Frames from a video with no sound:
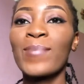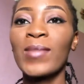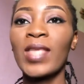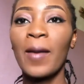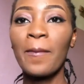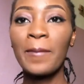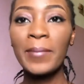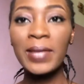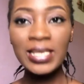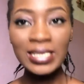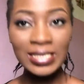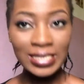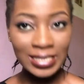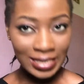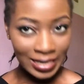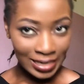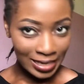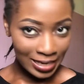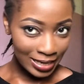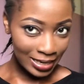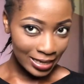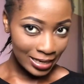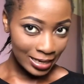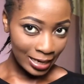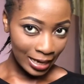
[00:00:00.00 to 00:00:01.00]

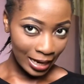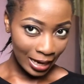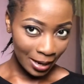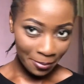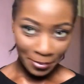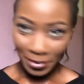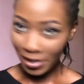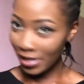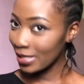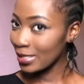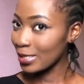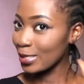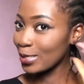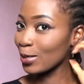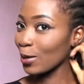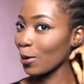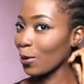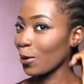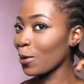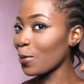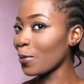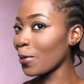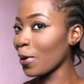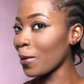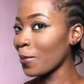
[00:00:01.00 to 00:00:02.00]
basically I'm here to talk
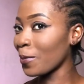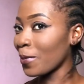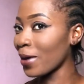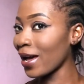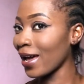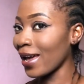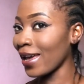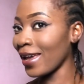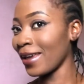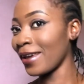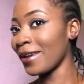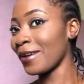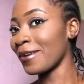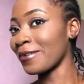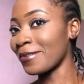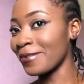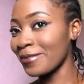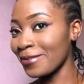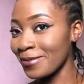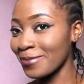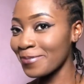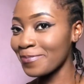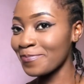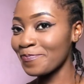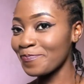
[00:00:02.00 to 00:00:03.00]
about my hair.
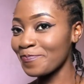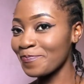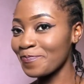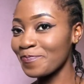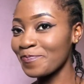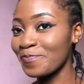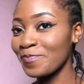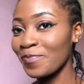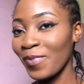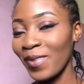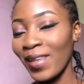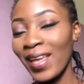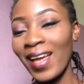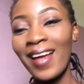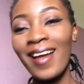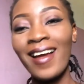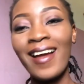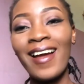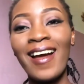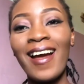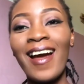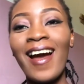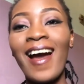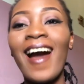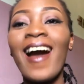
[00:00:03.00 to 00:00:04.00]

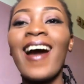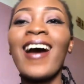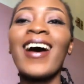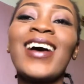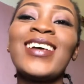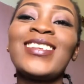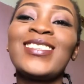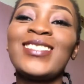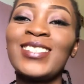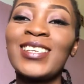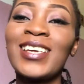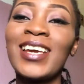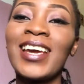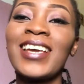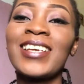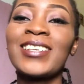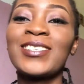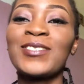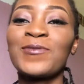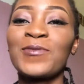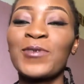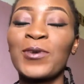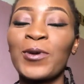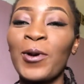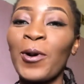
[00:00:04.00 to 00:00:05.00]
As you
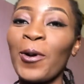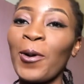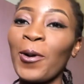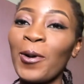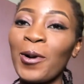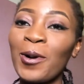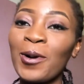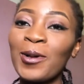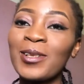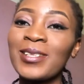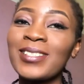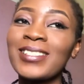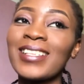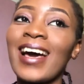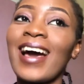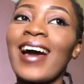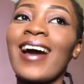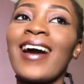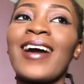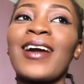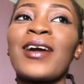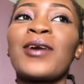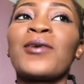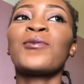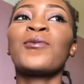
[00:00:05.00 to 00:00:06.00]
guys recall,
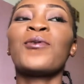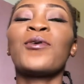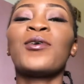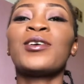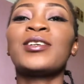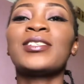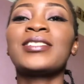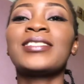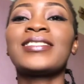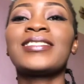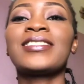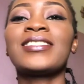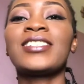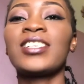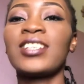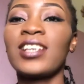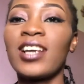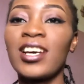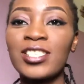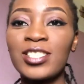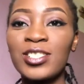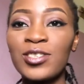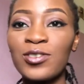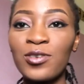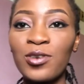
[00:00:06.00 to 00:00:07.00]
I was
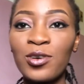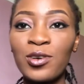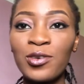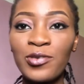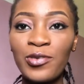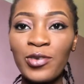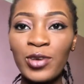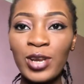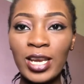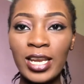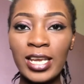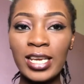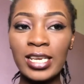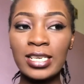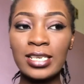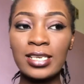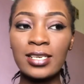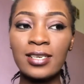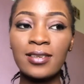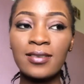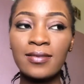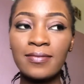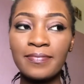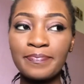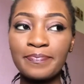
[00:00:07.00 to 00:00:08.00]
natural for like
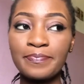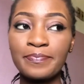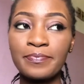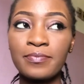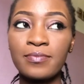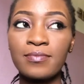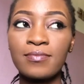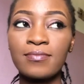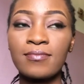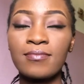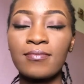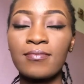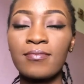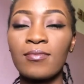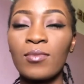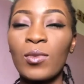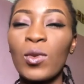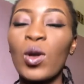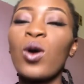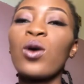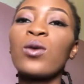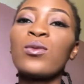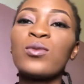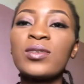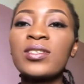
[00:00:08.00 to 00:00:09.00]

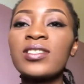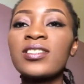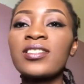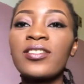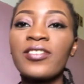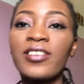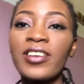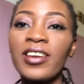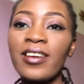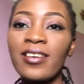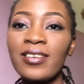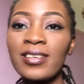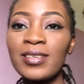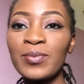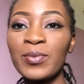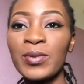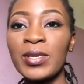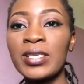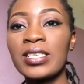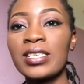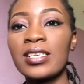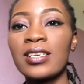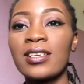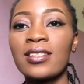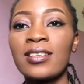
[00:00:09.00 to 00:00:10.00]
almost 3 years
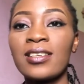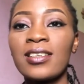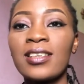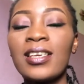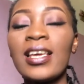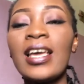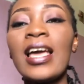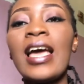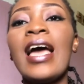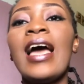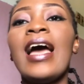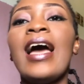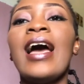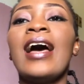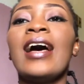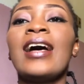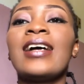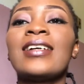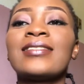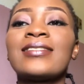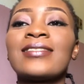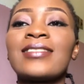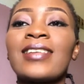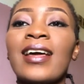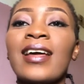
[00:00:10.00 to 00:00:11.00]
basically,
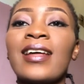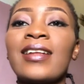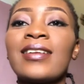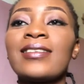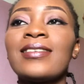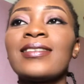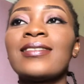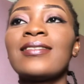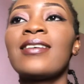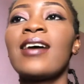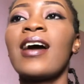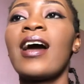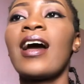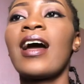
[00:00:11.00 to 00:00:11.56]
and then